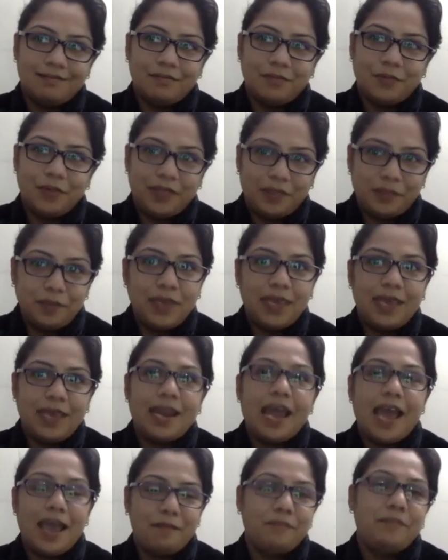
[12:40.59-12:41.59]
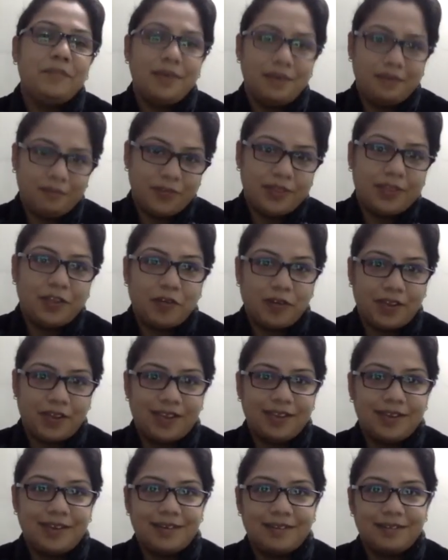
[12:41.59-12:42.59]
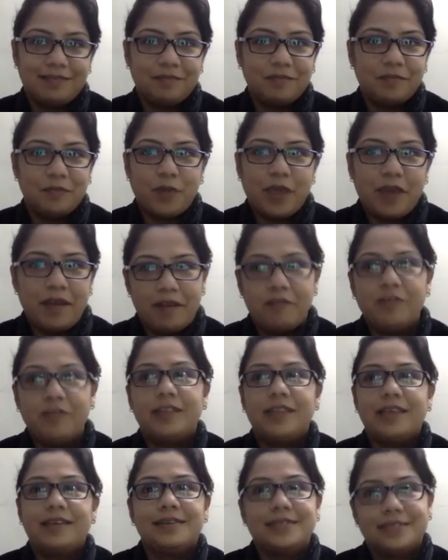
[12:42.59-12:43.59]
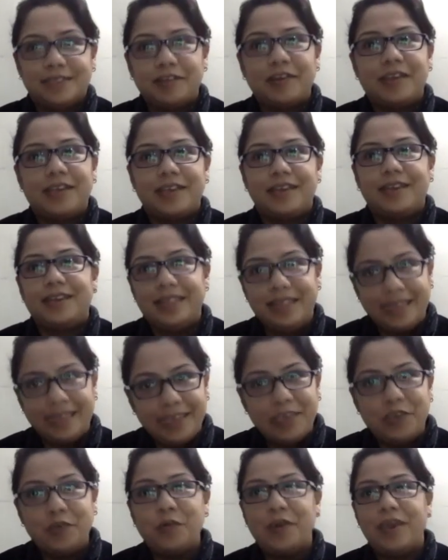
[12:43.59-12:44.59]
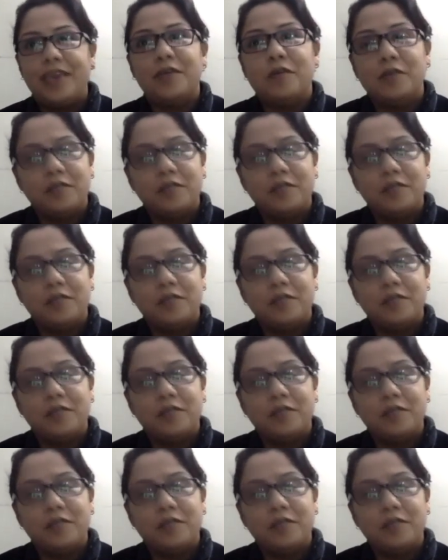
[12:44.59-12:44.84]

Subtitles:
with me, and I'm being with cricket wherever there is cricket in the UAE.